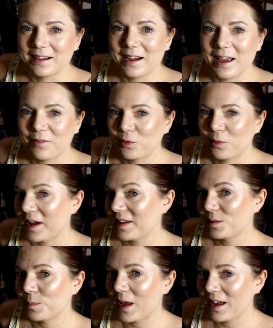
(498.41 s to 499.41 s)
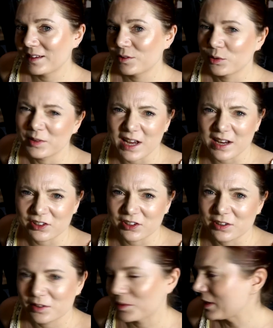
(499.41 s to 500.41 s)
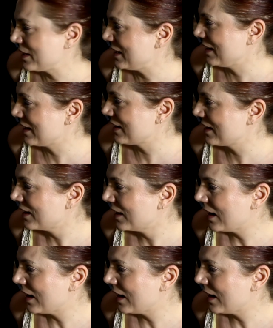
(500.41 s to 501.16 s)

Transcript: I have a waistband to attach it to, I think.